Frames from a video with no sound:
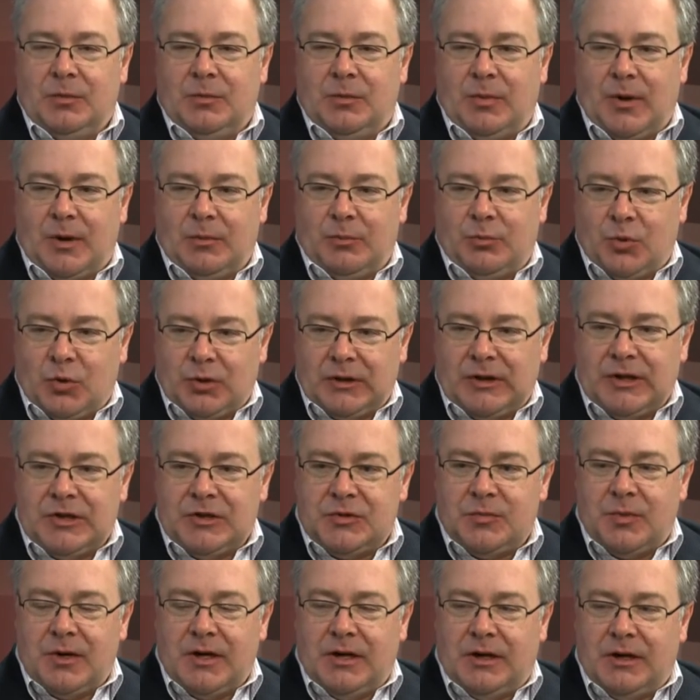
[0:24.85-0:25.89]
But broadly
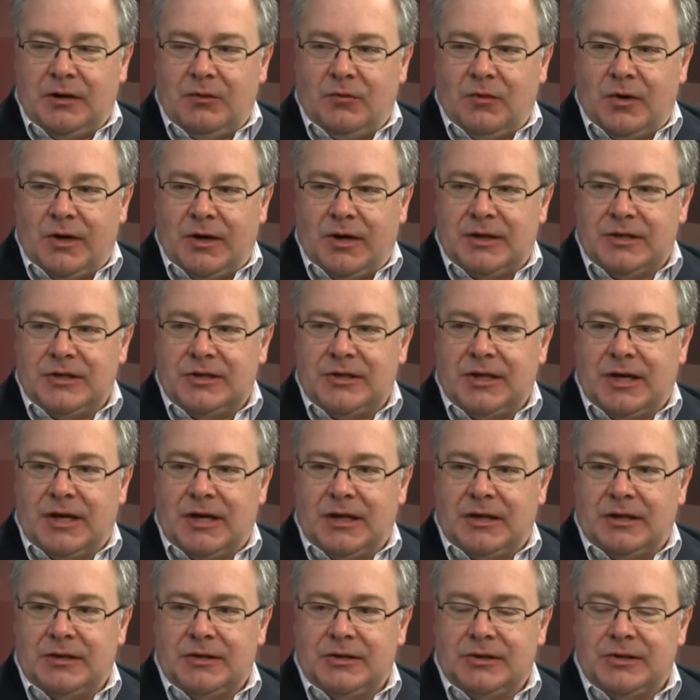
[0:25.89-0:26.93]
speaking, what I'd
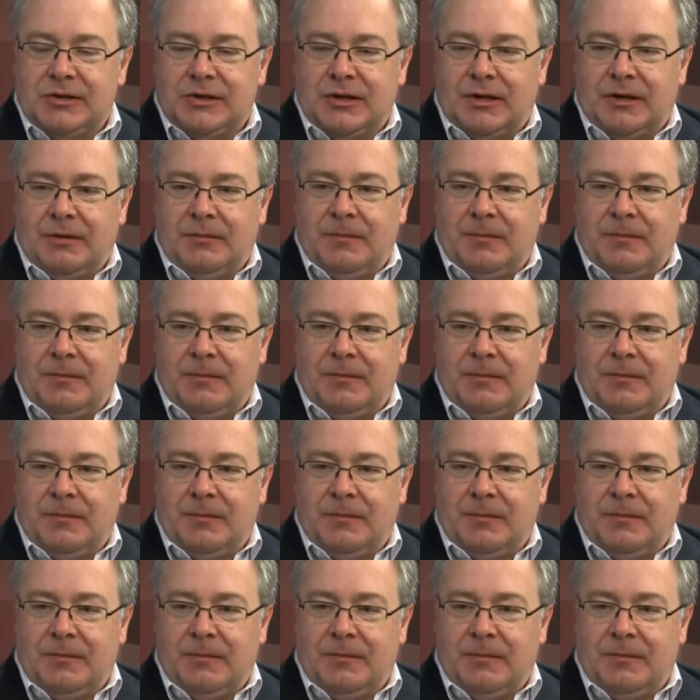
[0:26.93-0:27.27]
say is